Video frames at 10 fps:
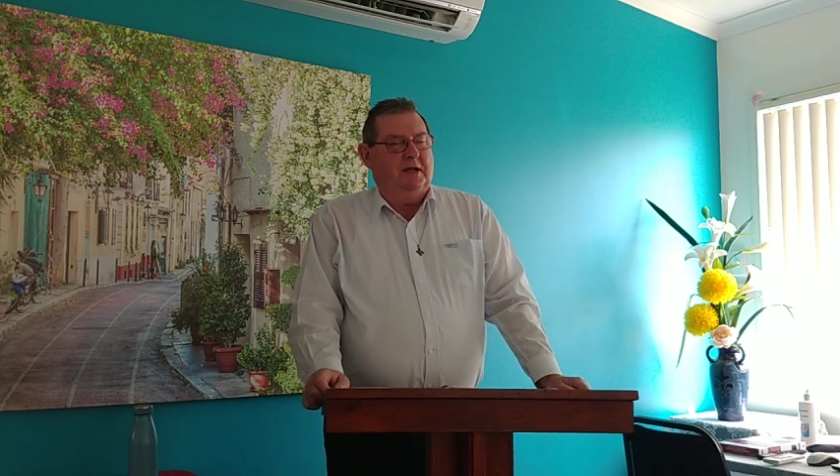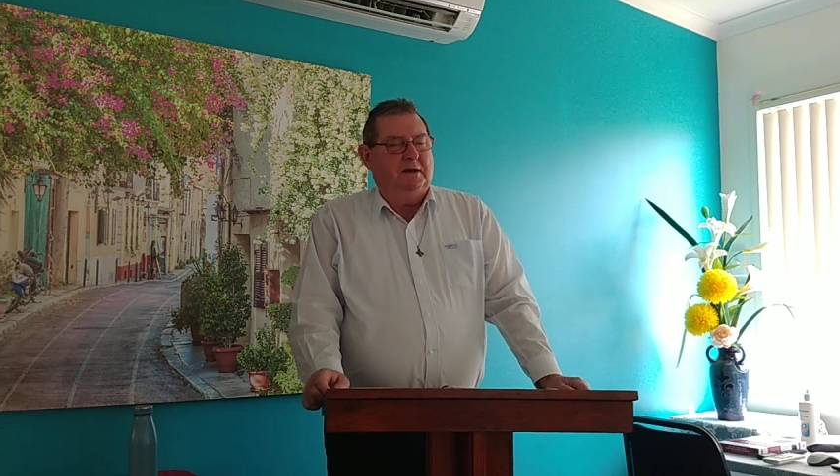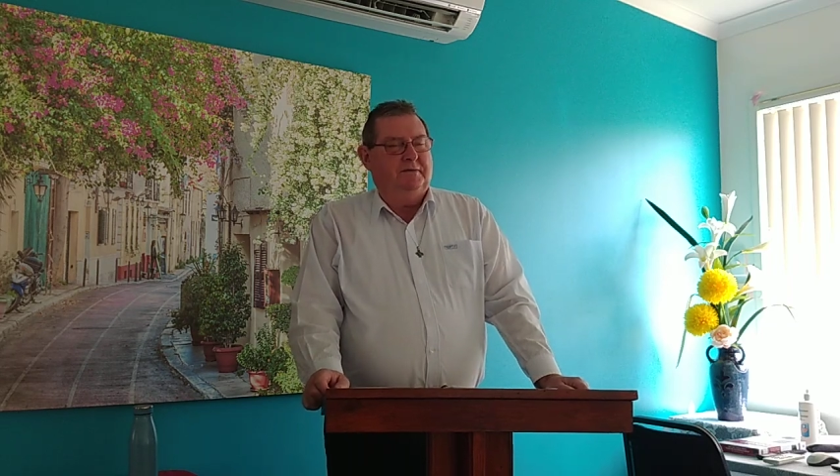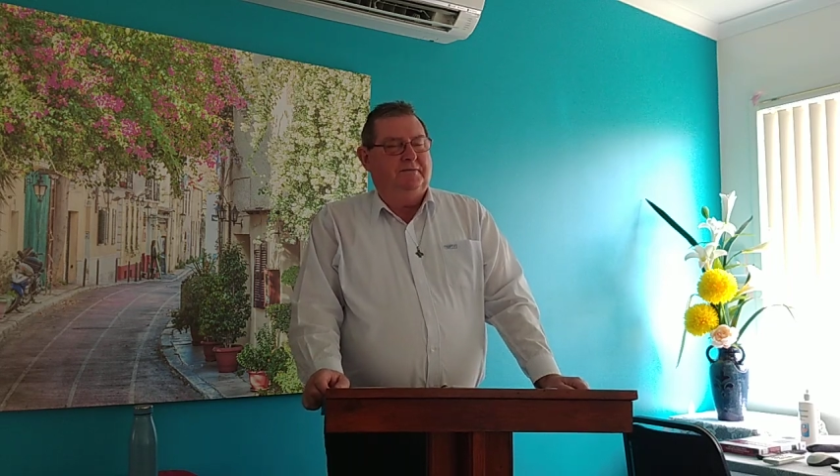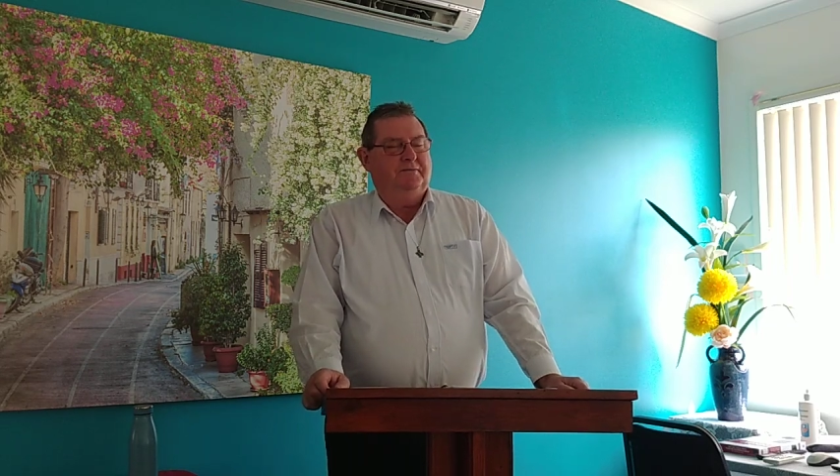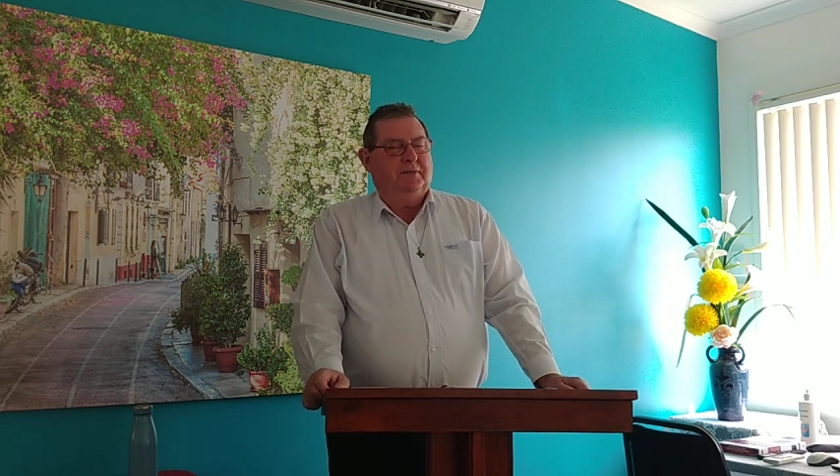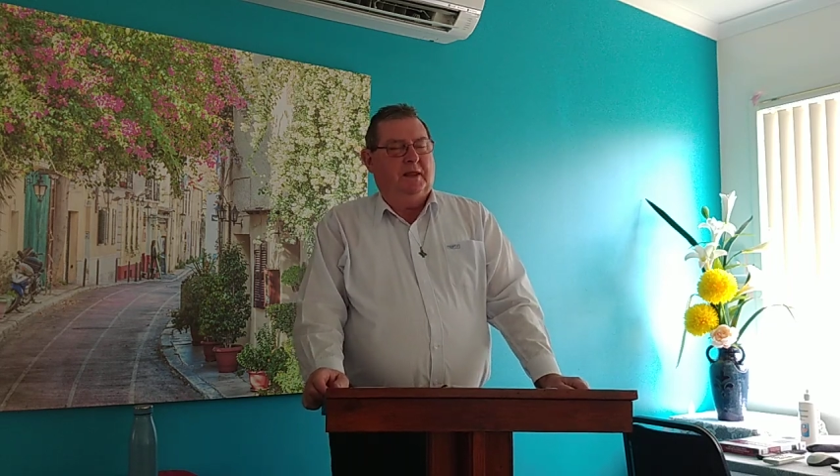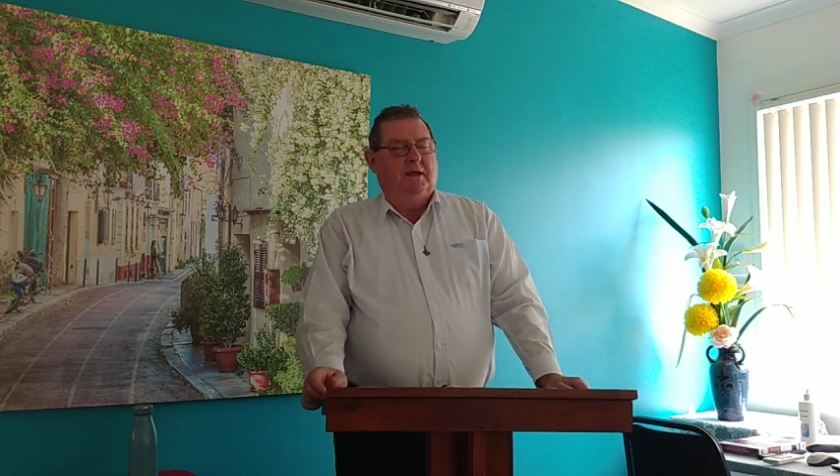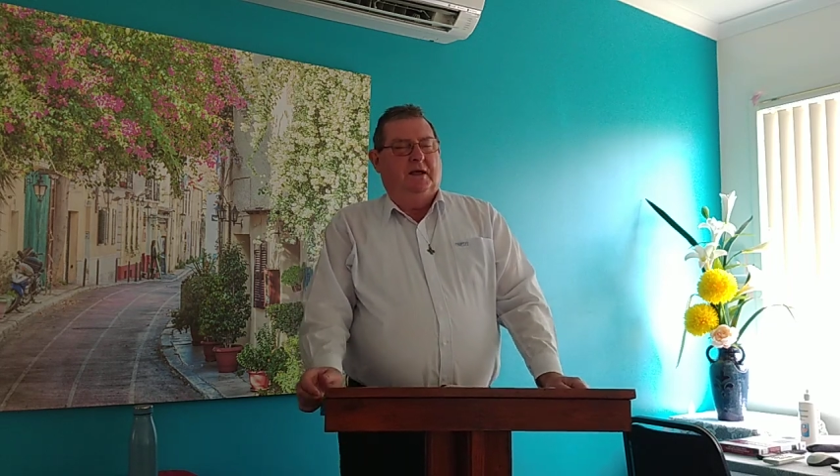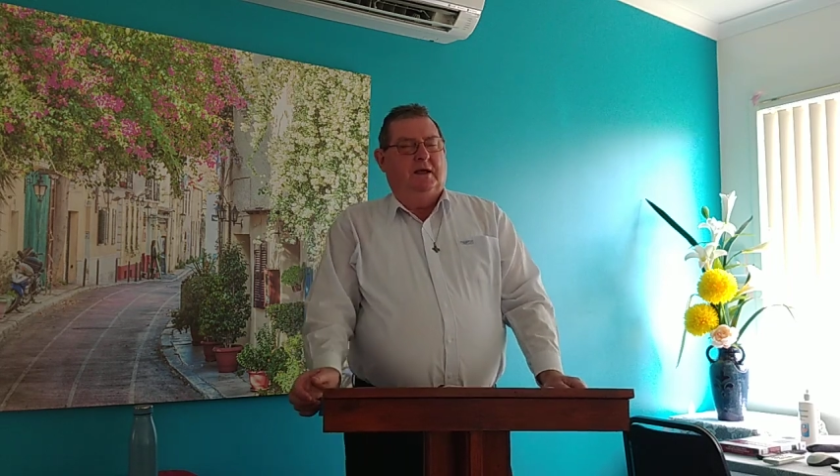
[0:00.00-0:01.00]

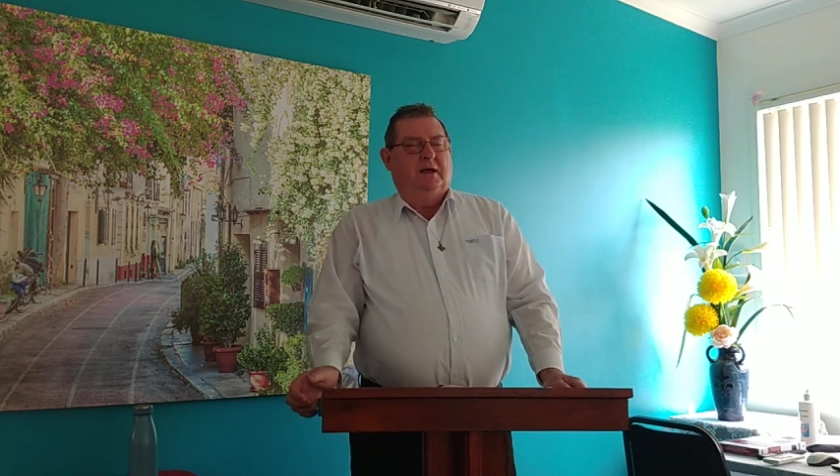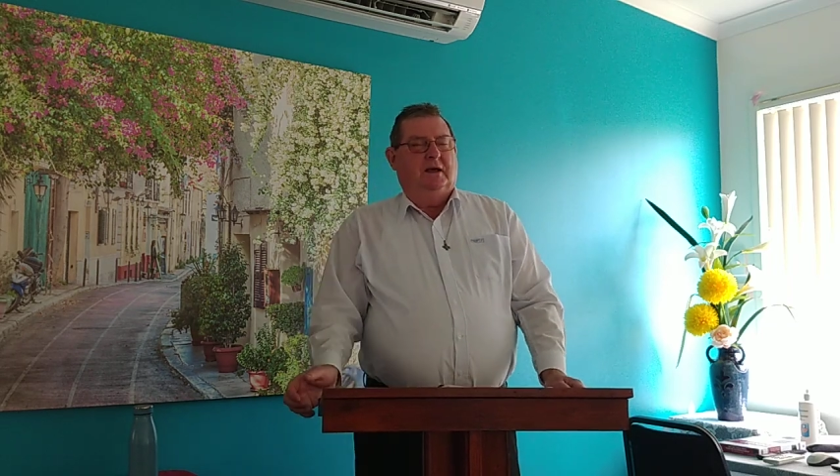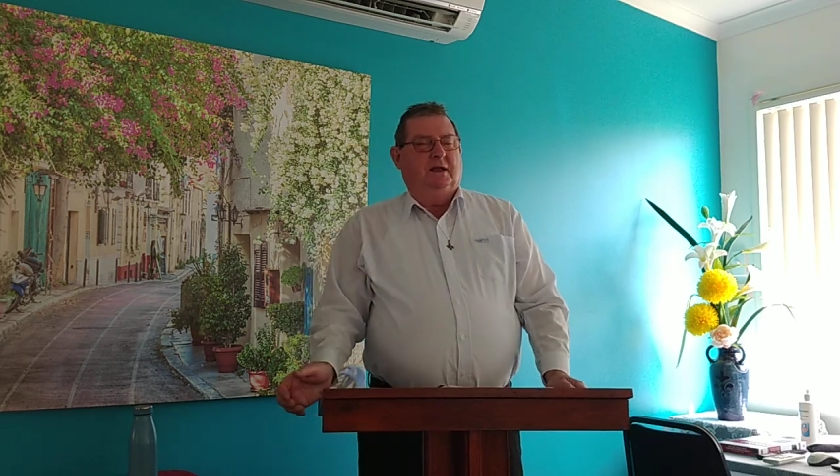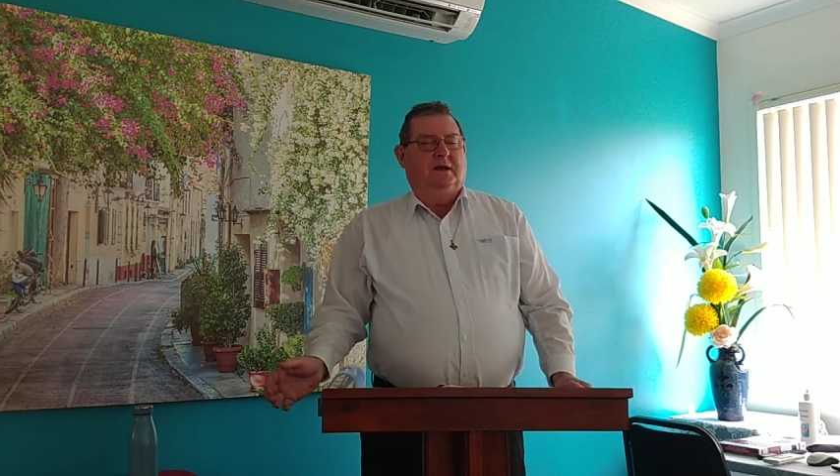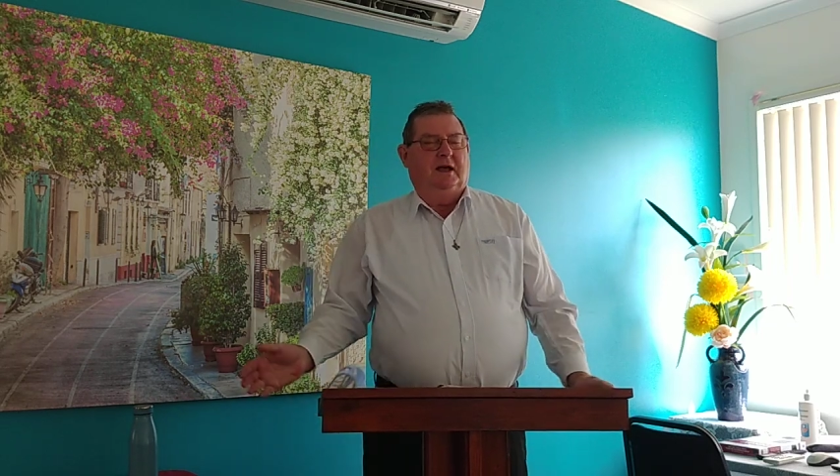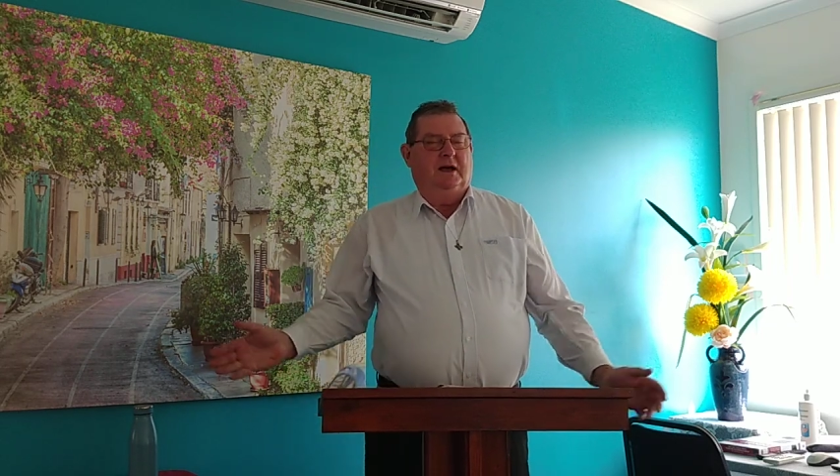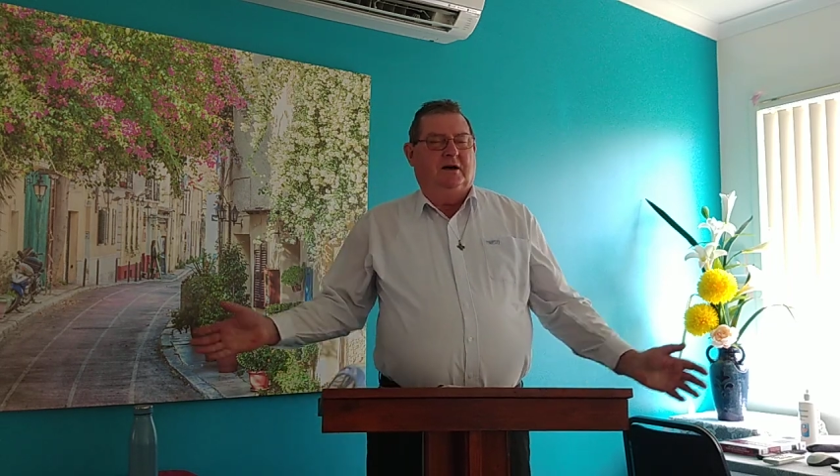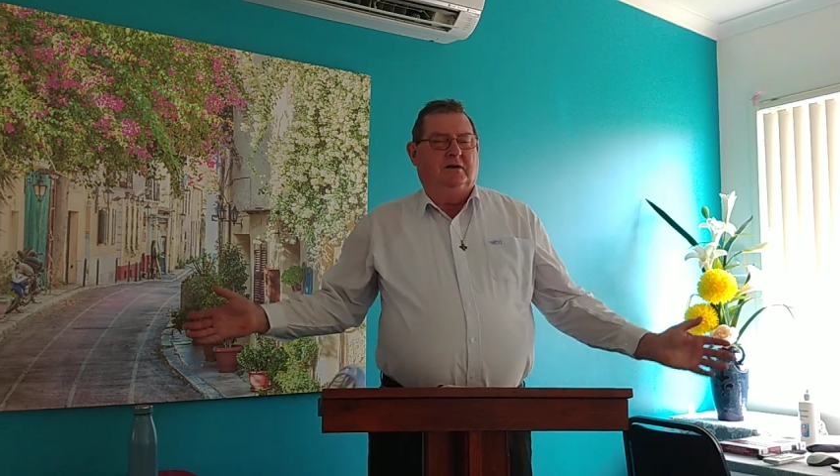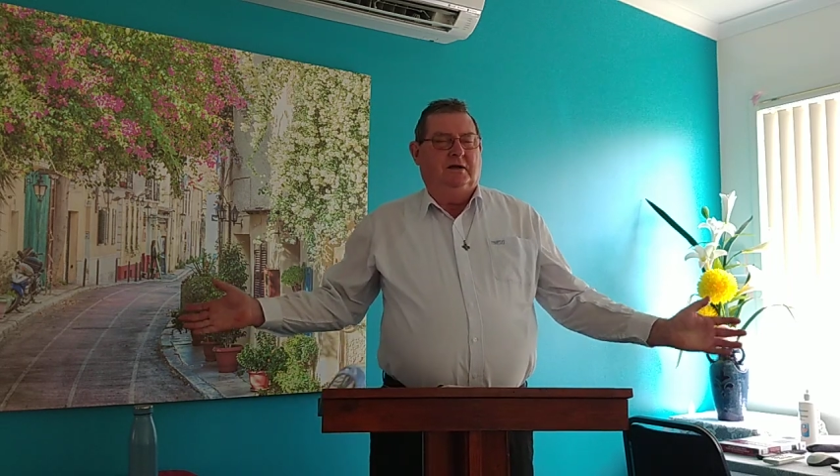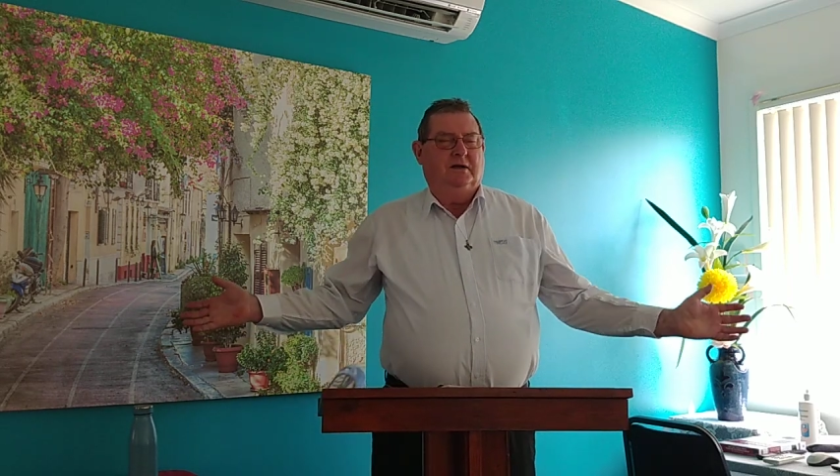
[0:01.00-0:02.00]
in. And
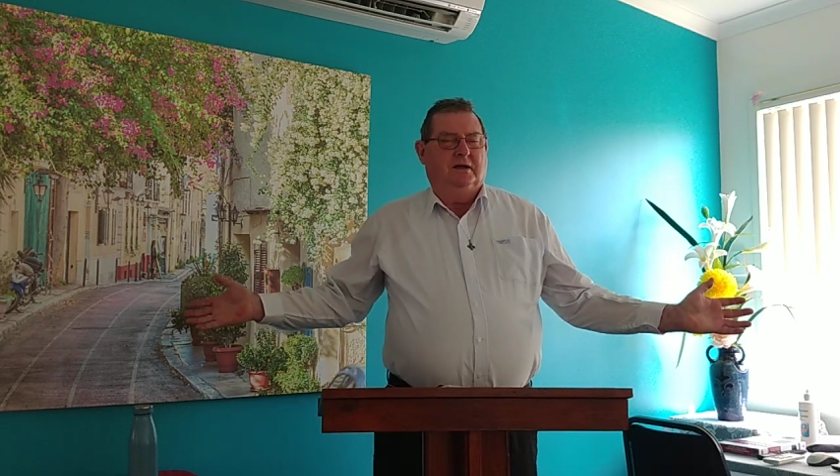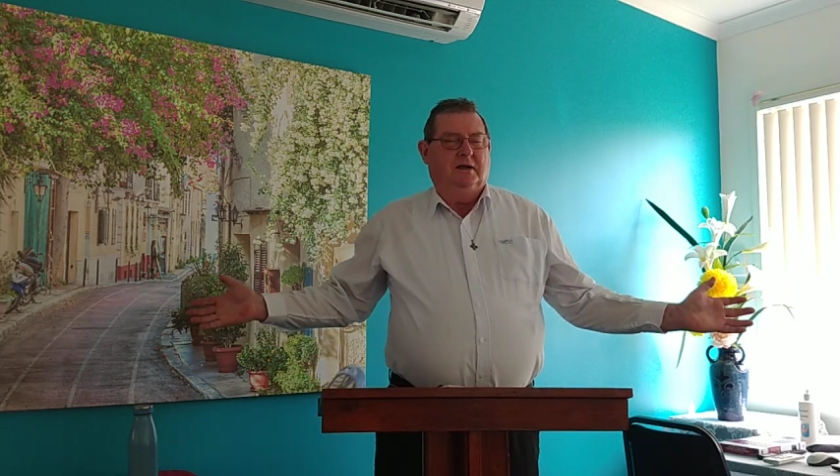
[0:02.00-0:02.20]
now,